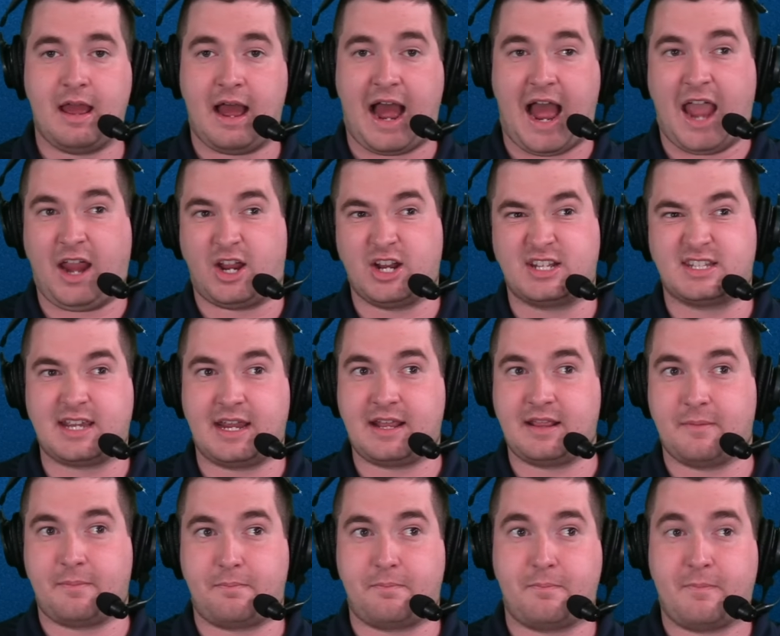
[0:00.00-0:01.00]
I could say
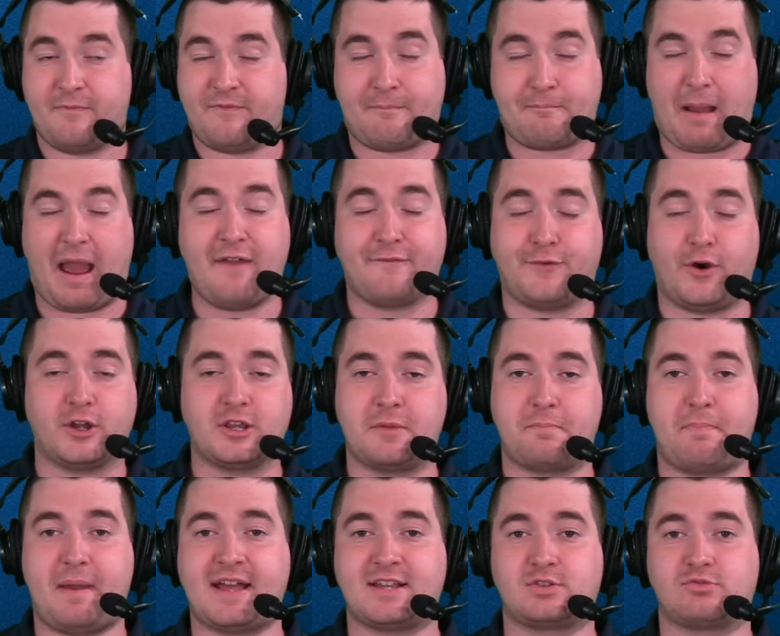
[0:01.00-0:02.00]
the by far the
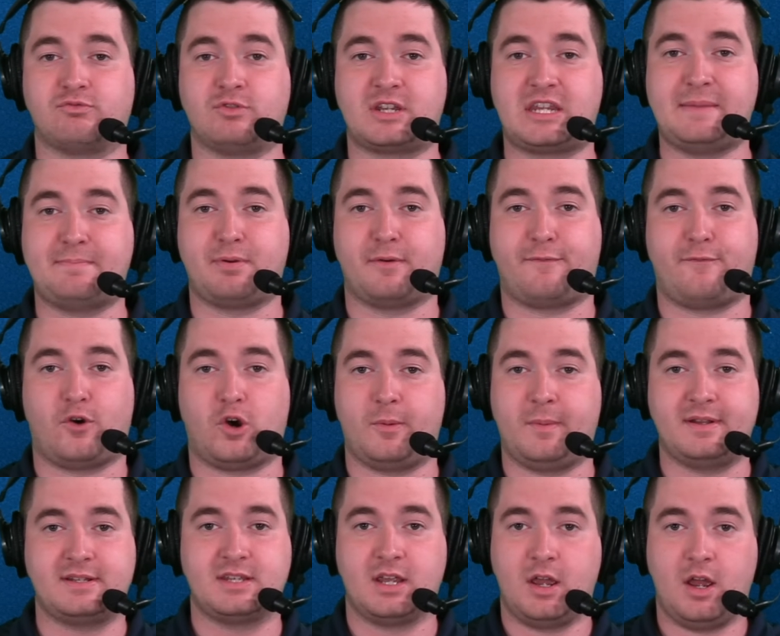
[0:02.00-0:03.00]
best rookie
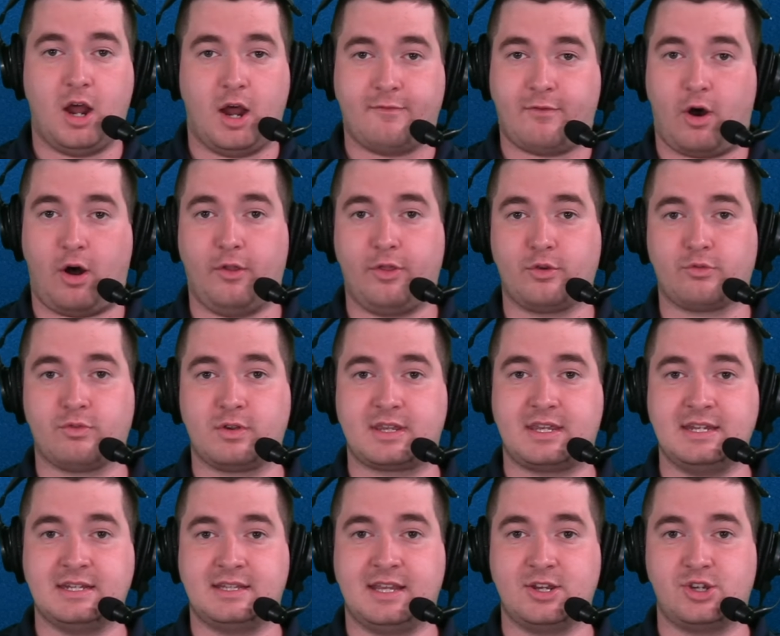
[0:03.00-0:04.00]
performance of all the
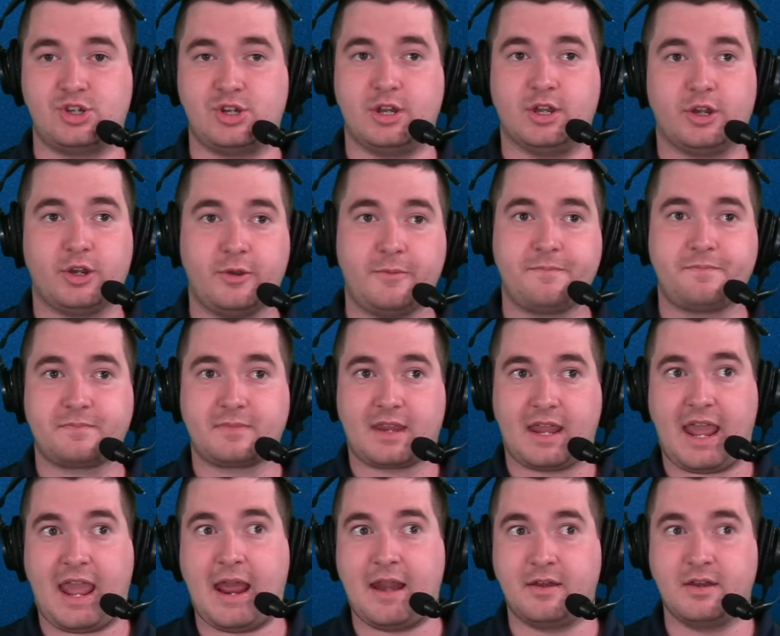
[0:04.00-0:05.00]
rookies this year
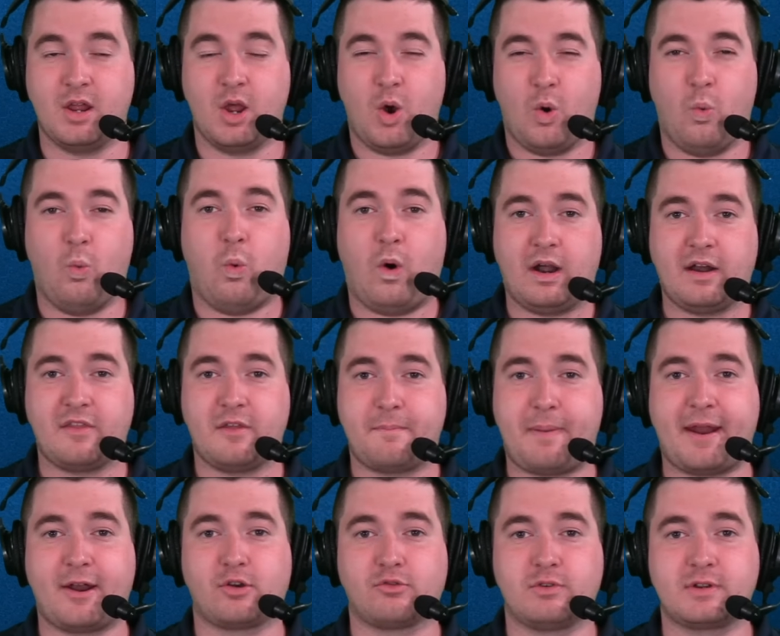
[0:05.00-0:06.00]
and one of the
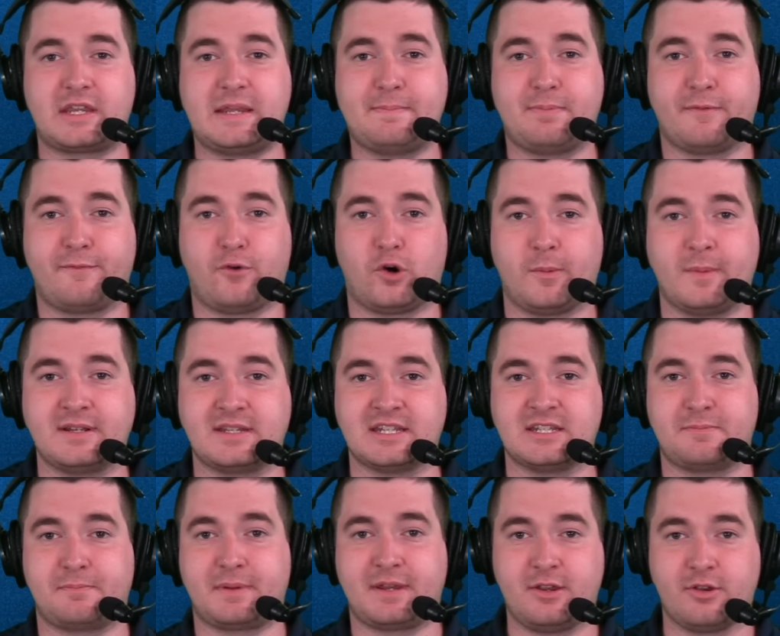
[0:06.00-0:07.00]
better rookie performances,
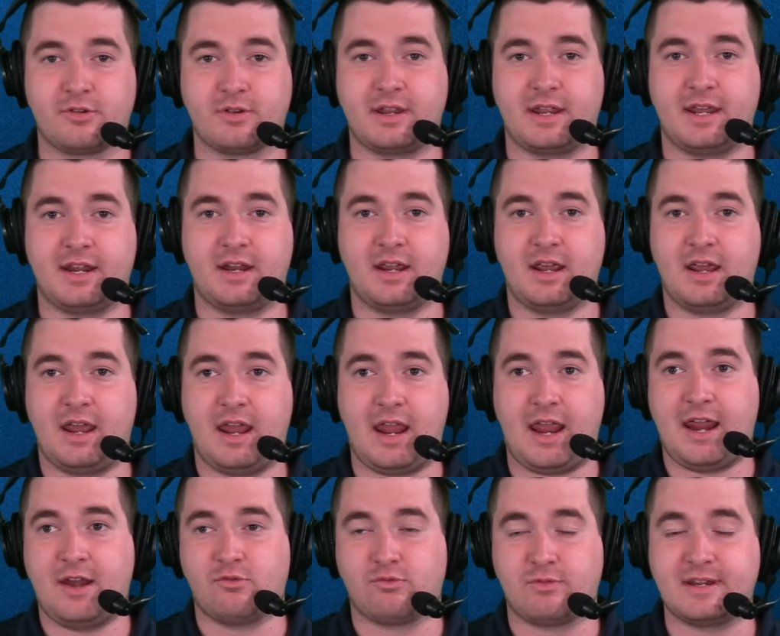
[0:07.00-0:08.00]
period,
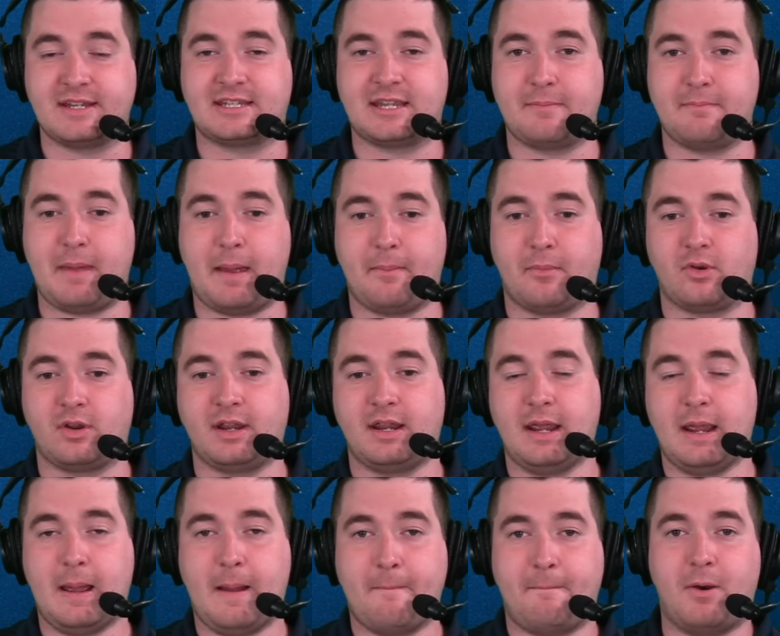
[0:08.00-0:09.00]
in recent memory.
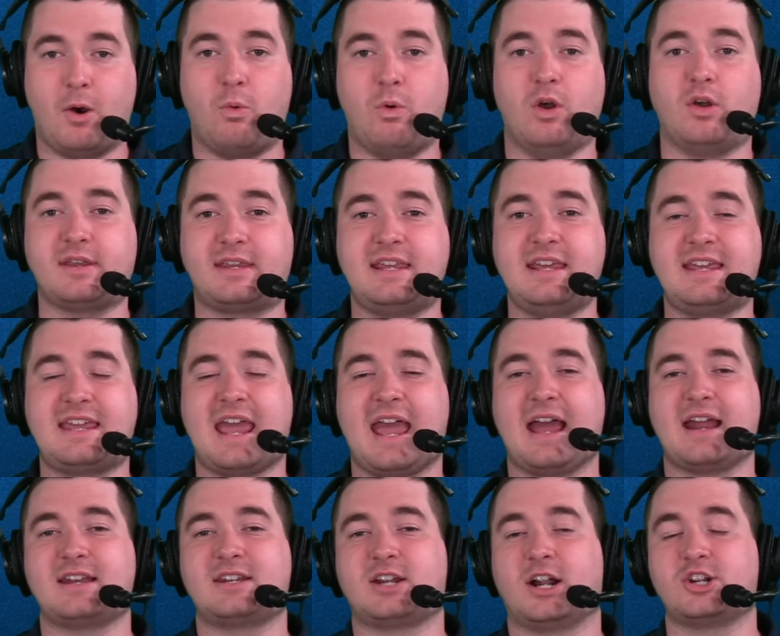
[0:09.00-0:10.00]
But will he
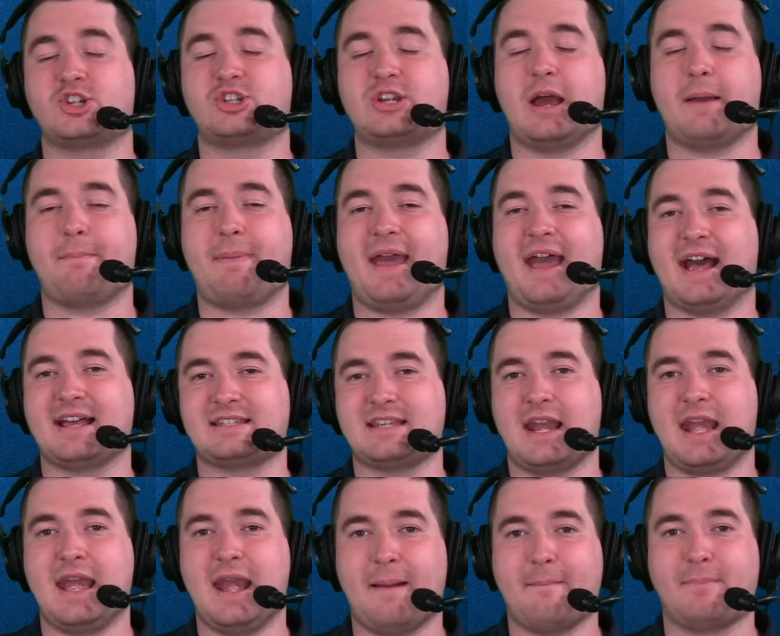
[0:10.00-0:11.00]
get touchdown pass
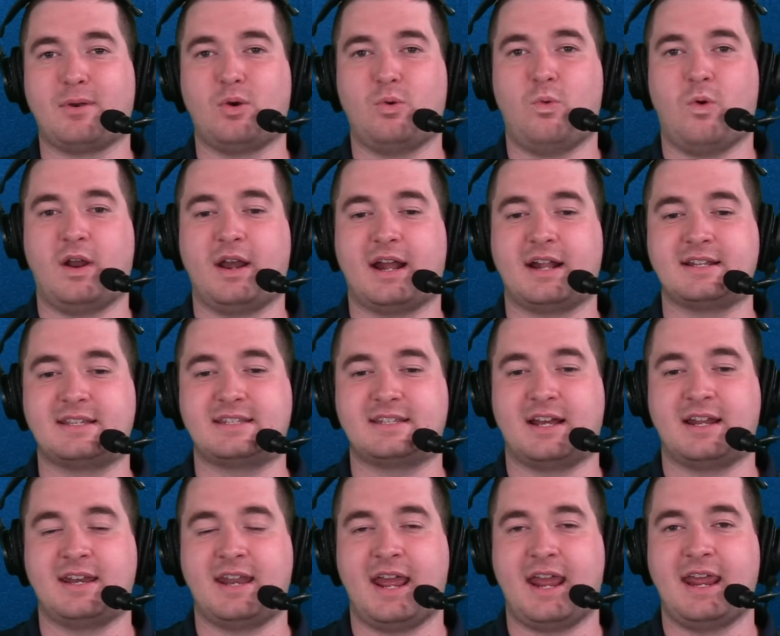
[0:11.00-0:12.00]
number one on
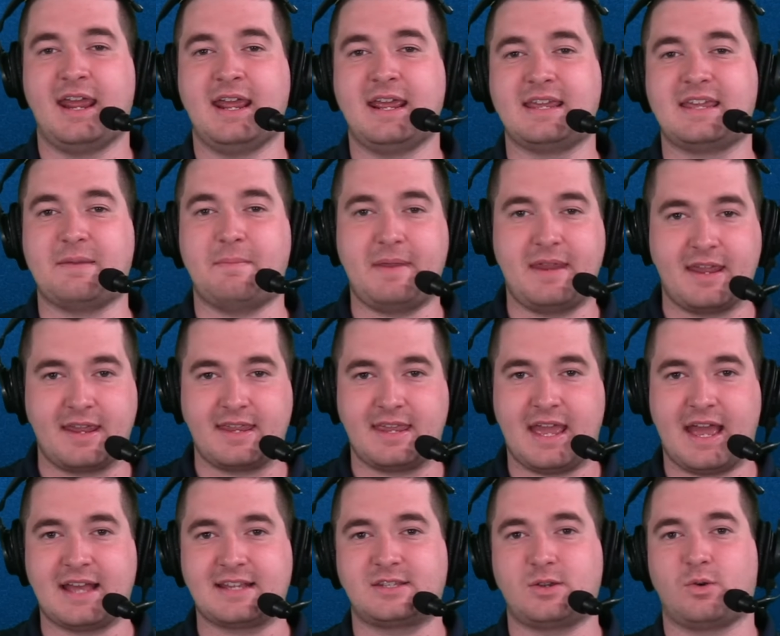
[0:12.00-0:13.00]
Sunday? Give me a
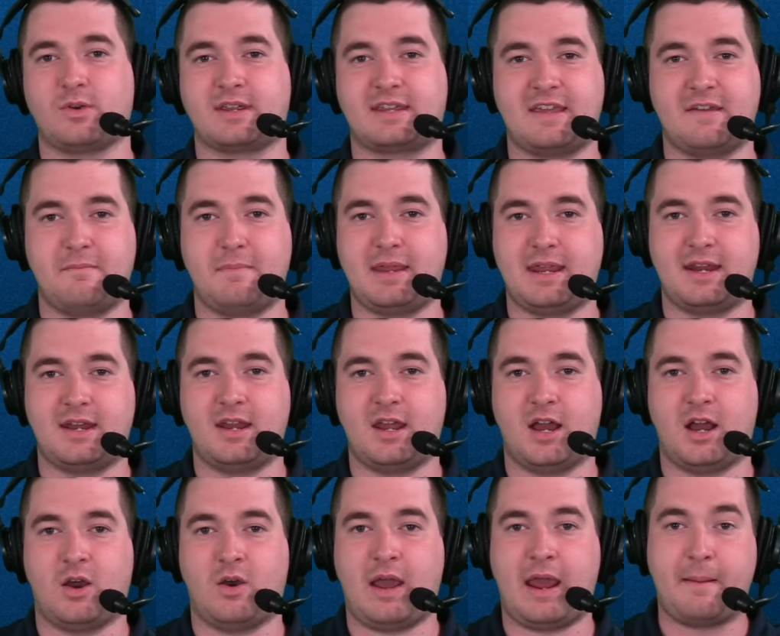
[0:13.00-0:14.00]
yes or give me a
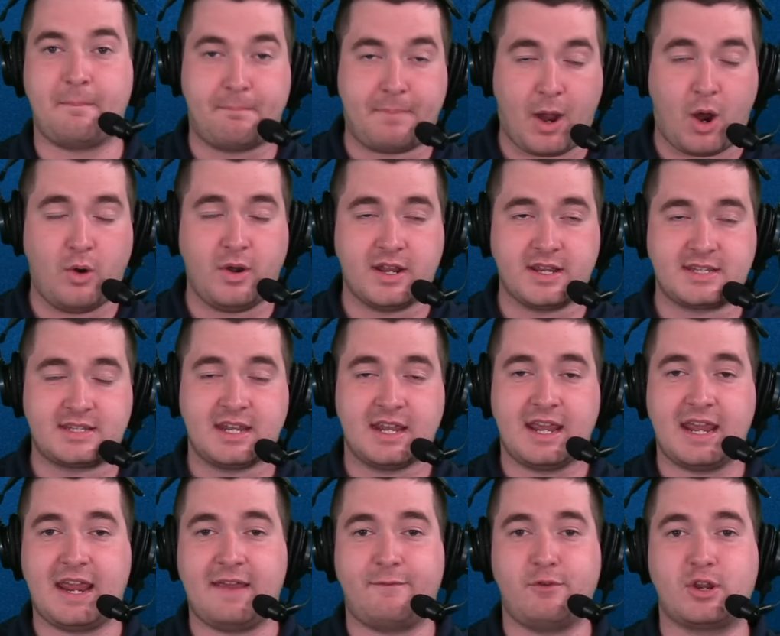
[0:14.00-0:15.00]
no. And bonus,
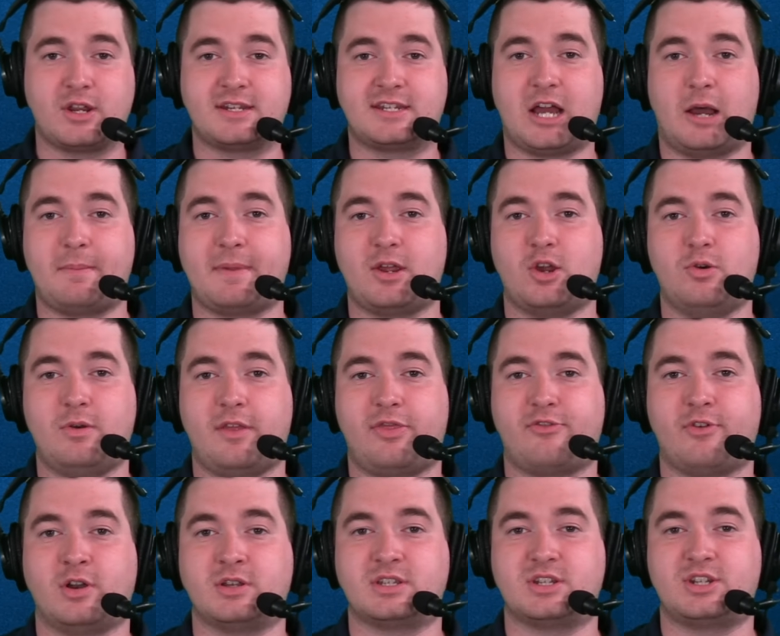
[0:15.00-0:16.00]
if you can tell me who he
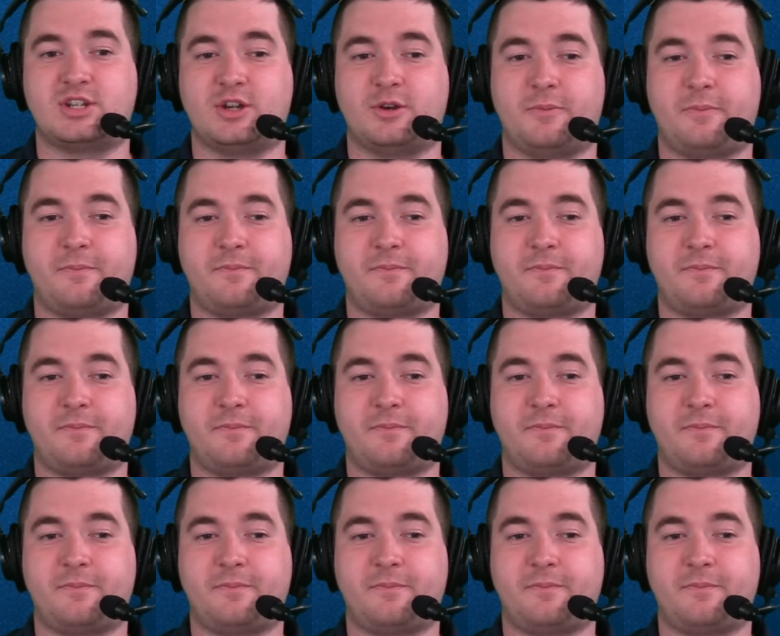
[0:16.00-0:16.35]
throws it to.